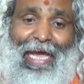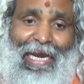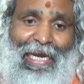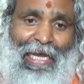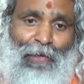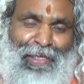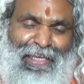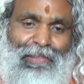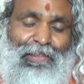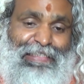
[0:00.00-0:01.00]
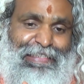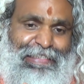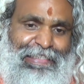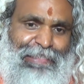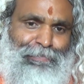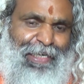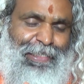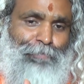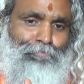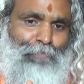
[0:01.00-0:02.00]
allowing the
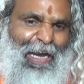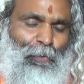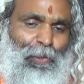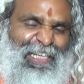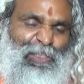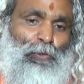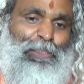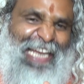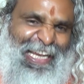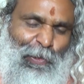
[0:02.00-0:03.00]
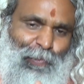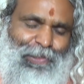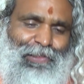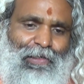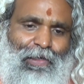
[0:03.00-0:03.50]
discriminative power to take over,